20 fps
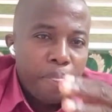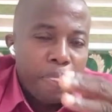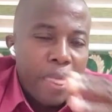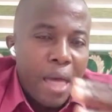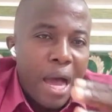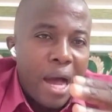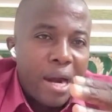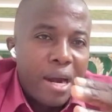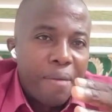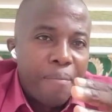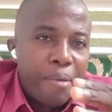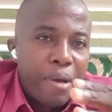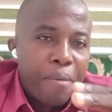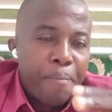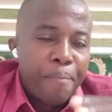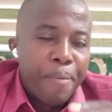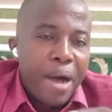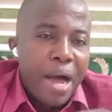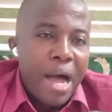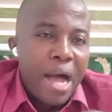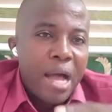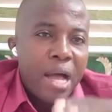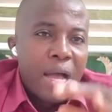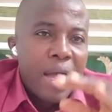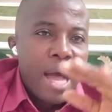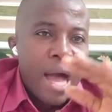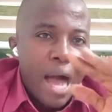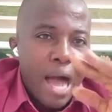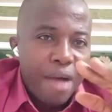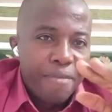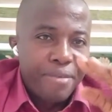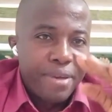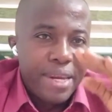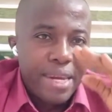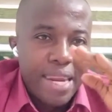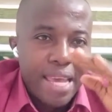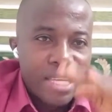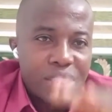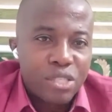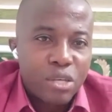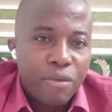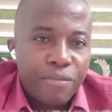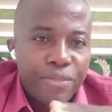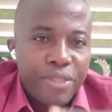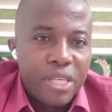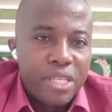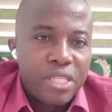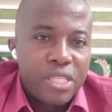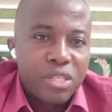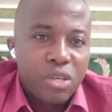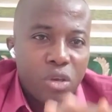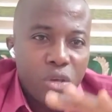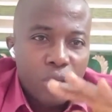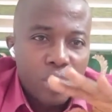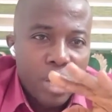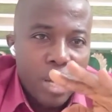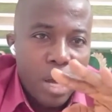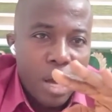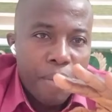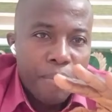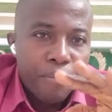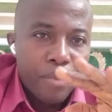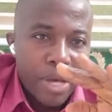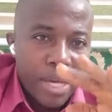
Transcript: And remember, having less of this um,